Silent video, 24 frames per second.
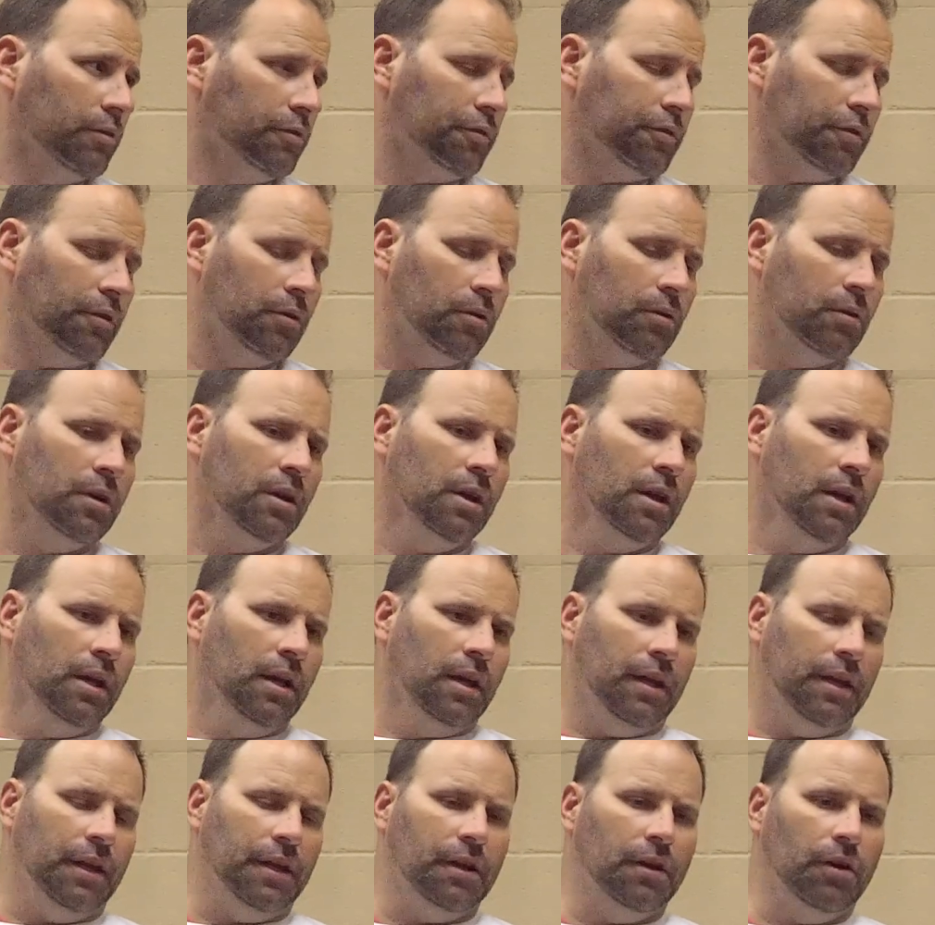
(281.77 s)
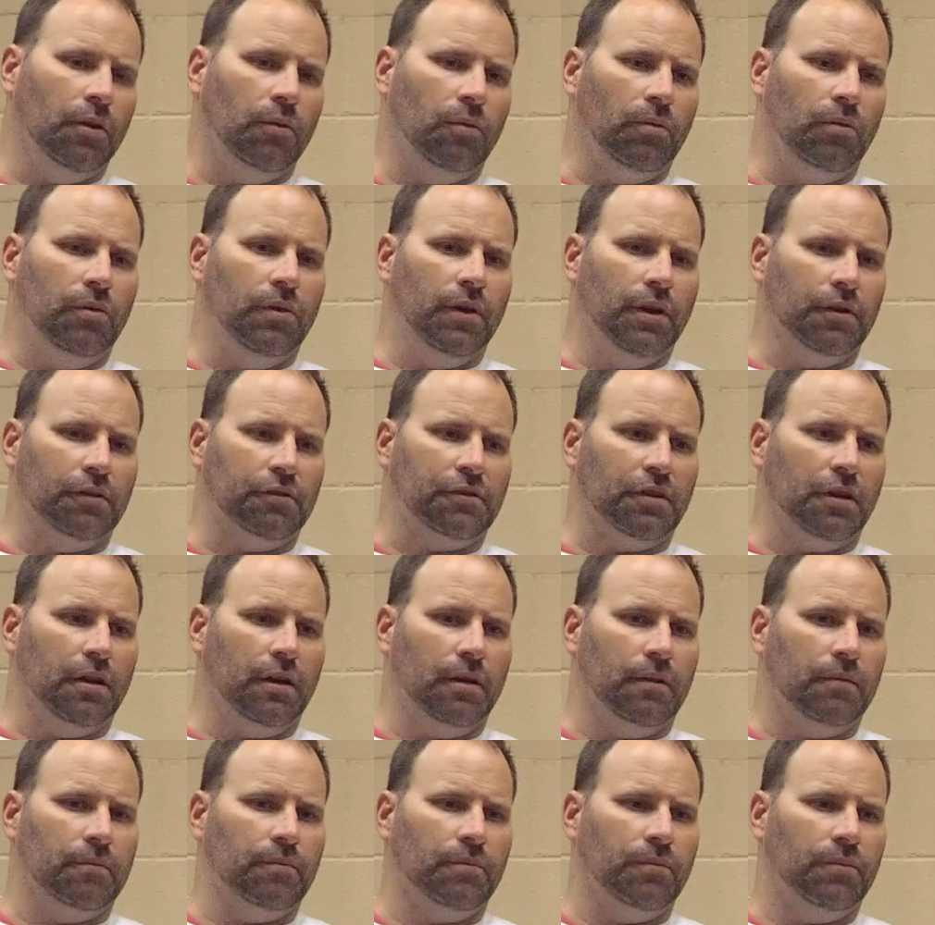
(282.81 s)
So, there's
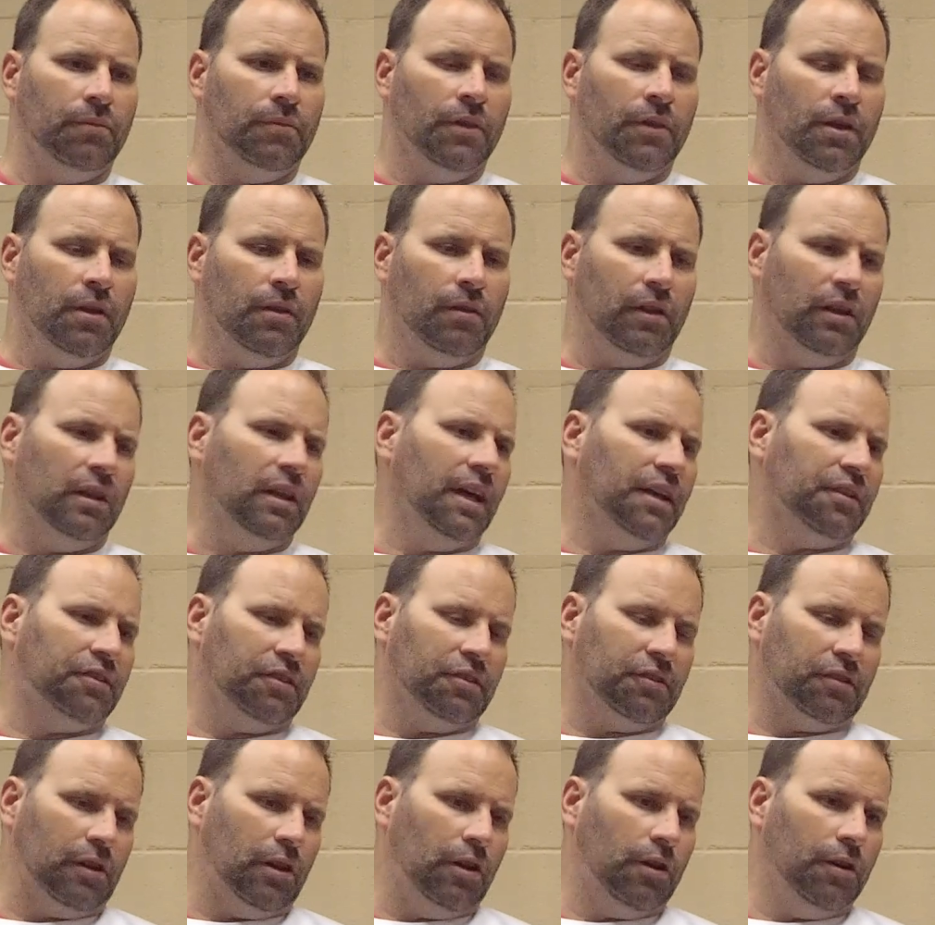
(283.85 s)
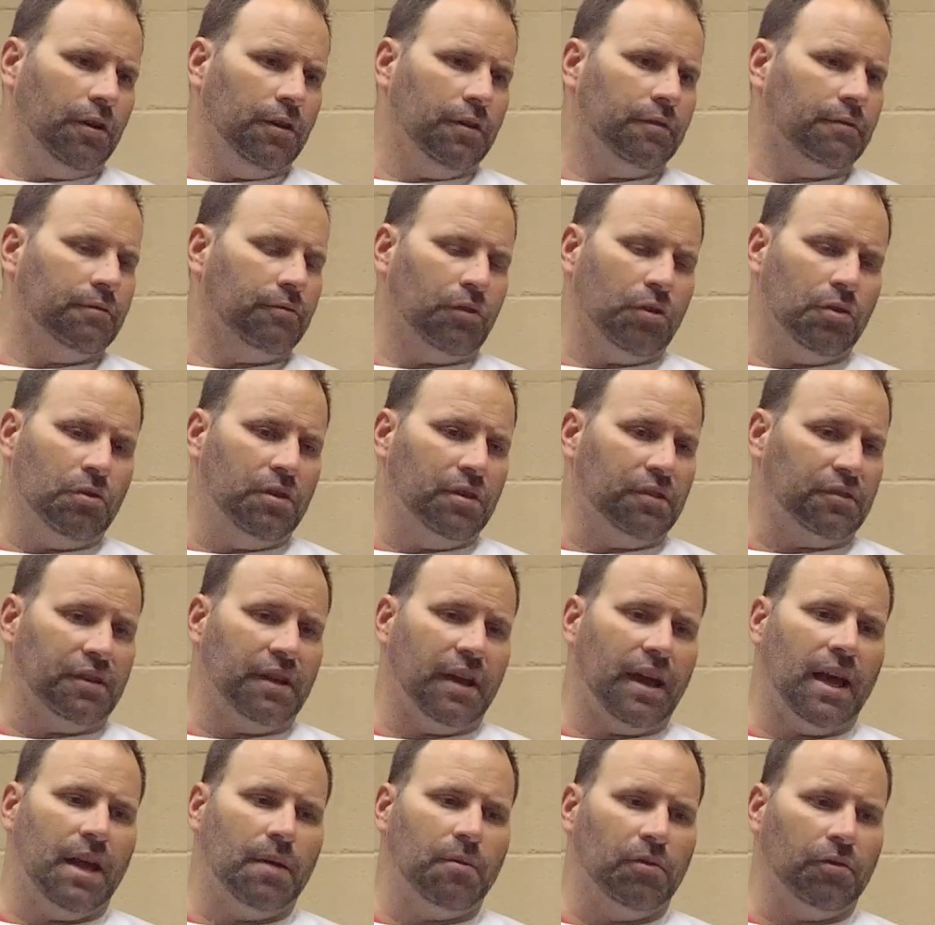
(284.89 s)
the lessons learned through this
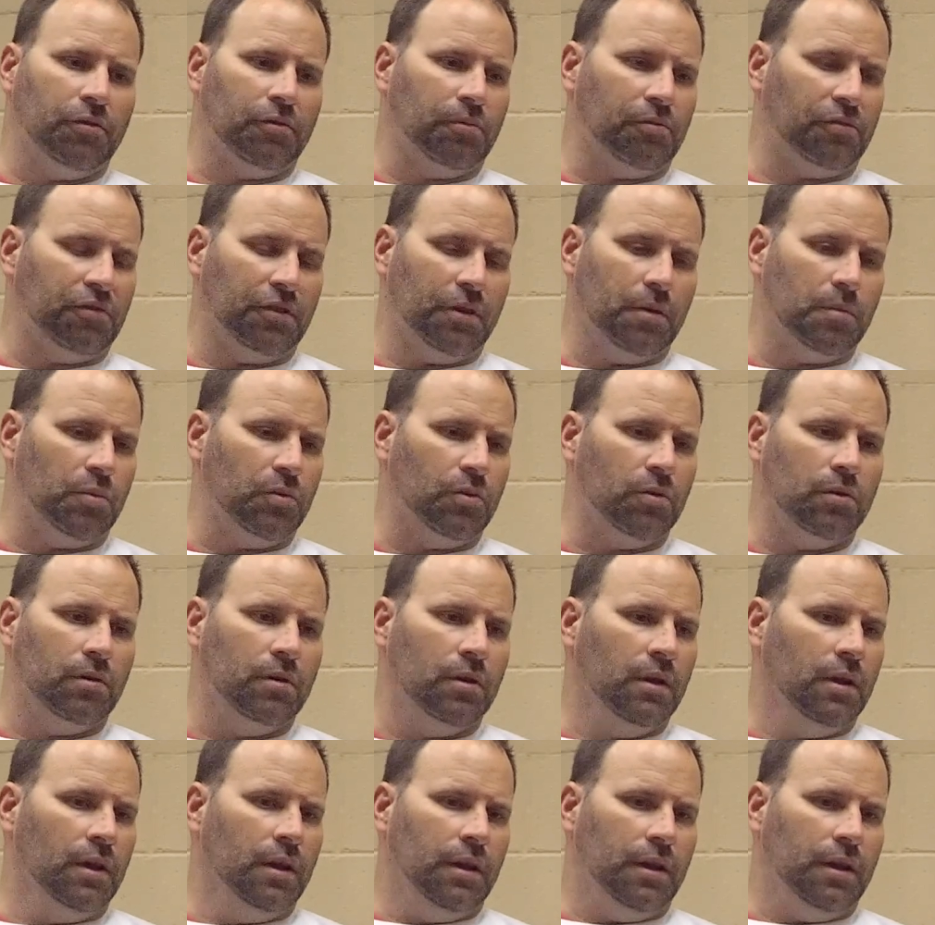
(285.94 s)
game are simple.